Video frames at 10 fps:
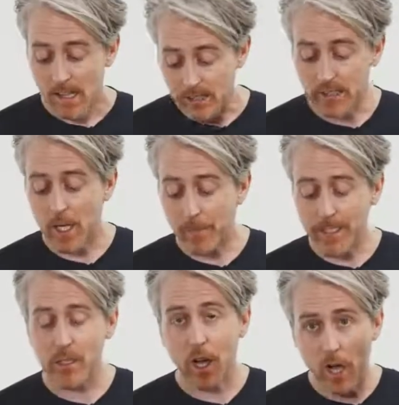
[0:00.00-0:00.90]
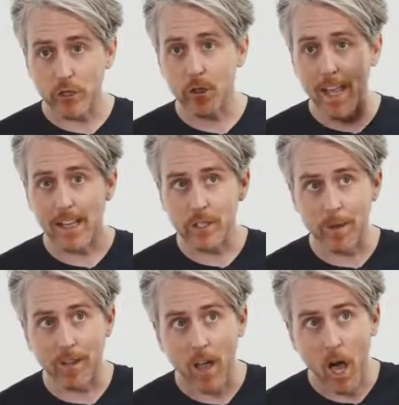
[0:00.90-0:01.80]
This entire pizza also has
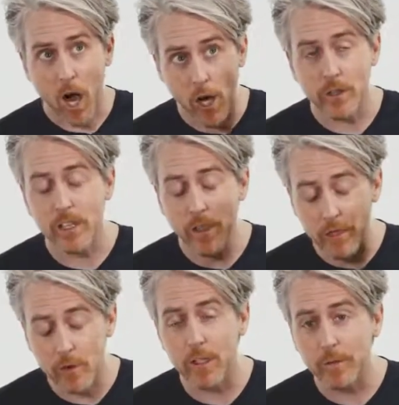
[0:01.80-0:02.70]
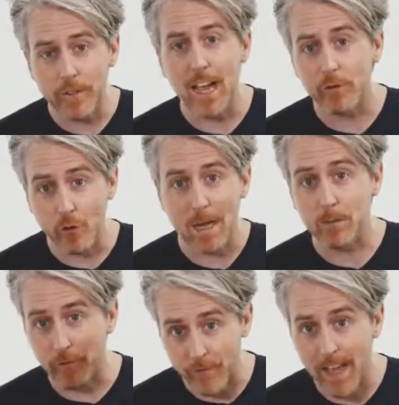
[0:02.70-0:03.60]
about 135 grams
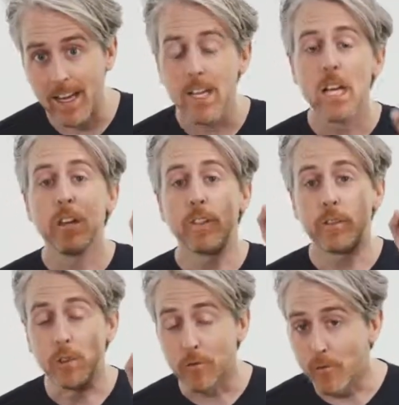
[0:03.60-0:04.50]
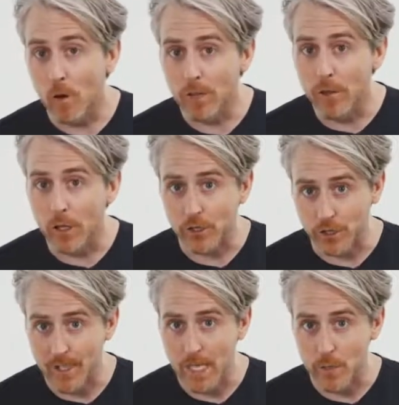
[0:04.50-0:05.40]
of fat. 54 of those are
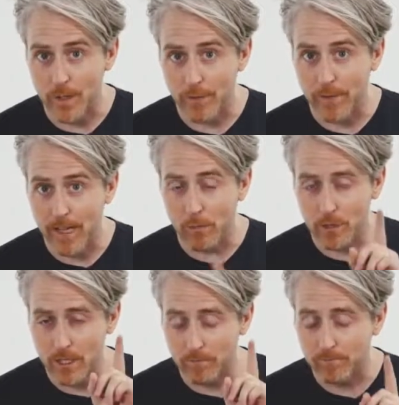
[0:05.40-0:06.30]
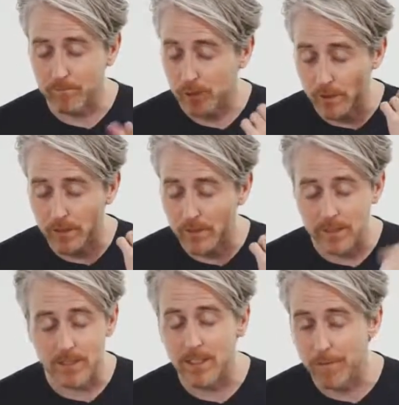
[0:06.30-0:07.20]
saturated fat, which I'm certain
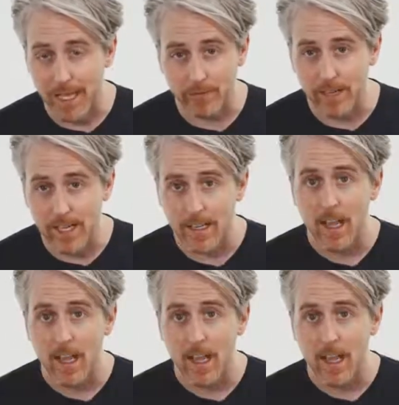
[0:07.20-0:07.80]
is the bad fat.